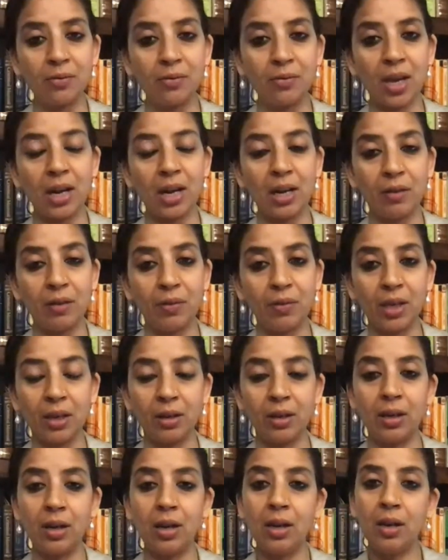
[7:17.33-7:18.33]
we are living
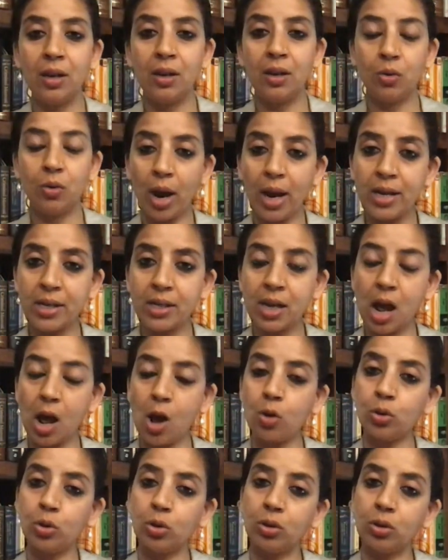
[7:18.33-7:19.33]
in right
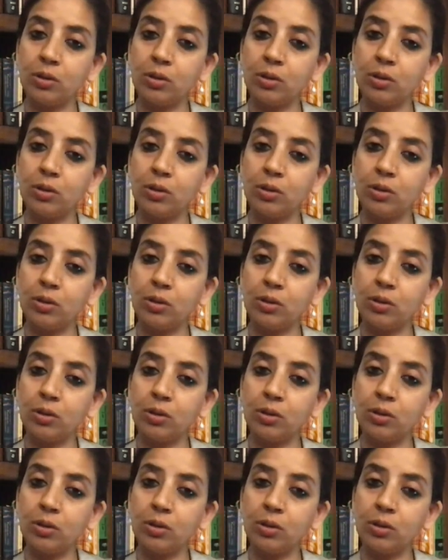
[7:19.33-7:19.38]
now,